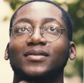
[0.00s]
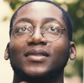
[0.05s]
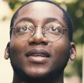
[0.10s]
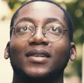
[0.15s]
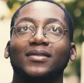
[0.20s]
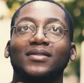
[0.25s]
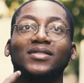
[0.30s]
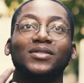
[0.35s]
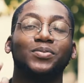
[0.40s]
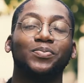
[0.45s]

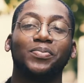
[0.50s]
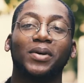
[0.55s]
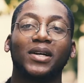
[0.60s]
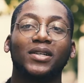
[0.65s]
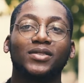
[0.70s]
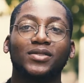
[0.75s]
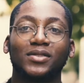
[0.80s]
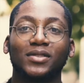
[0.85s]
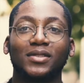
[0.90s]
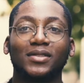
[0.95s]
Yeah, it's
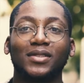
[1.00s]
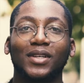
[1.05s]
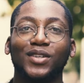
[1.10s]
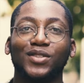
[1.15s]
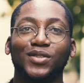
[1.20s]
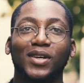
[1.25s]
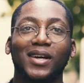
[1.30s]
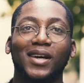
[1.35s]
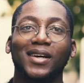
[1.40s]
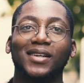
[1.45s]
past it now,
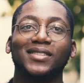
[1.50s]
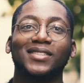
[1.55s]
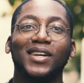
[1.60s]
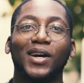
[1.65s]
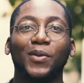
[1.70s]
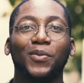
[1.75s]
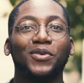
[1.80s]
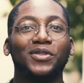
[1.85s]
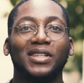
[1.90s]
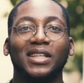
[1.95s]
so I can't say
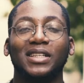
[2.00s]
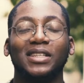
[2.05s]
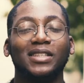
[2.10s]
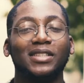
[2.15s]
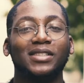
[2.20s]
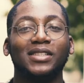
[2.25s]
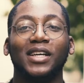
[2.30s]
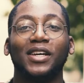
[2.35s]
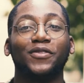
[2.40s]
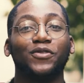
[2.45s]
I'll put the
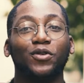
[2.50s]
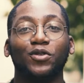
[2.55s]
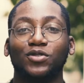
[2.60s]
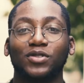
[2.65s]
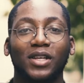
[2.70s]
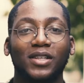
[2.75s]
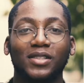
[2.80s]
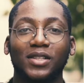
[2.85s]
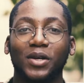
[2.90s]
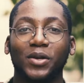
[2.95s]
link here if you want
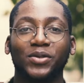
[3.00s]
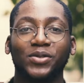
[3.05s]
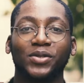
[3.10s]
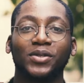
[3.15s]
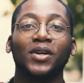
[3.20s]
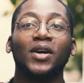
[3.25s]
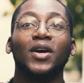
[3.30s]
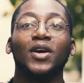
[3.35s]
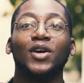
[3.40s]
to ask a question.